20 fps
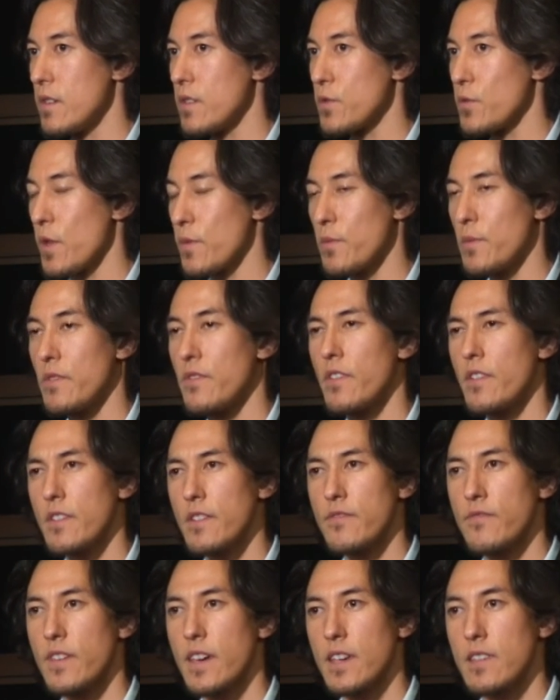So we have to be very
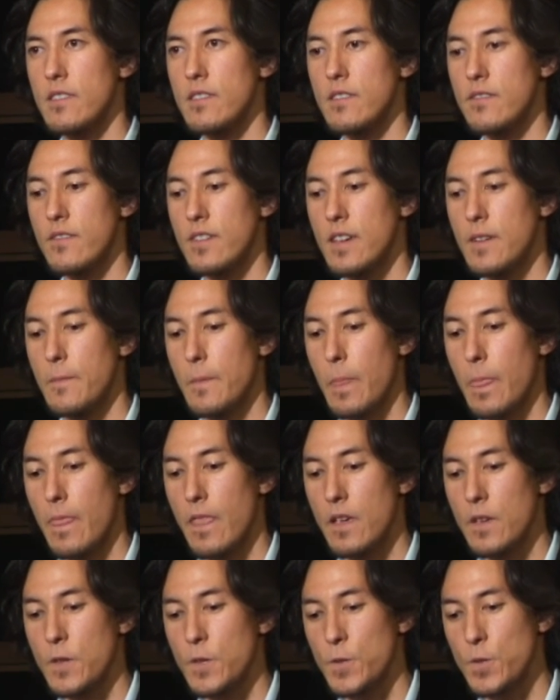effective.
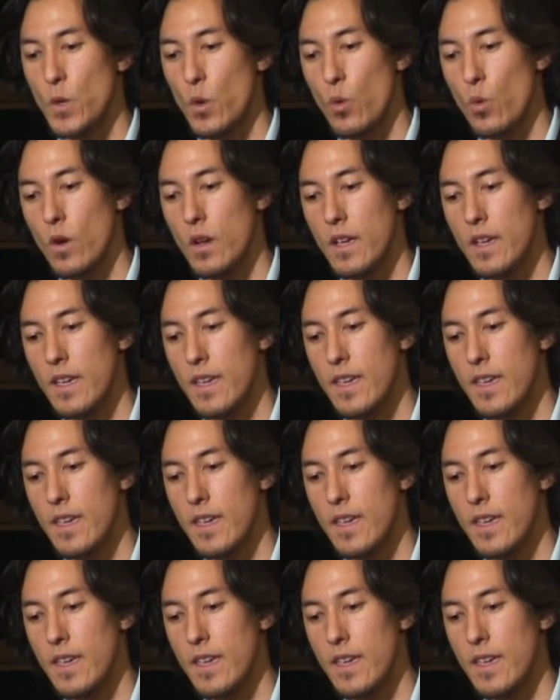So